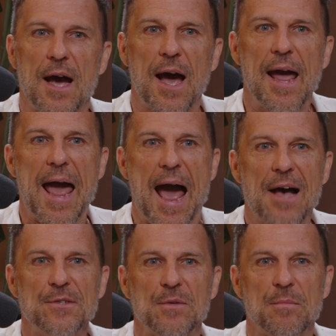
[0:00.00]
I
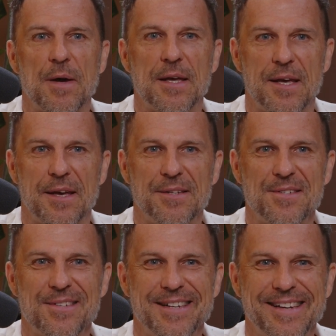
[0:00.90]
asked my
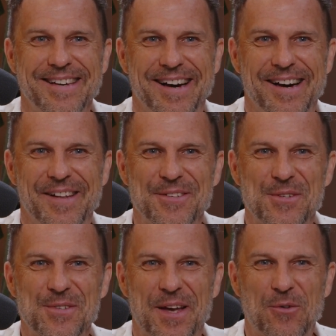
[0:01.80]
kids, this
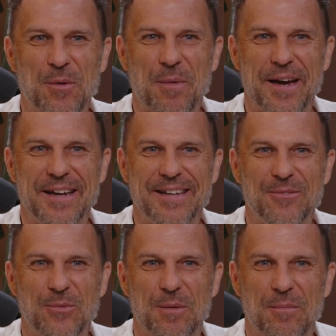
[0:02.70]
is like when
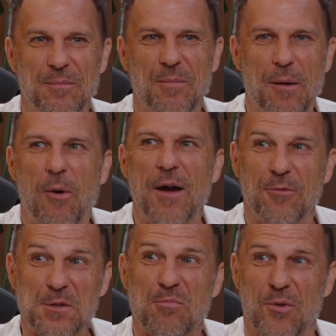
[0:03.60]
my wife
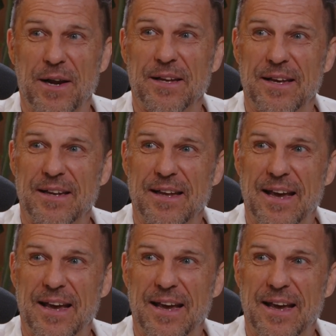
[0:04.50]
was pregnant,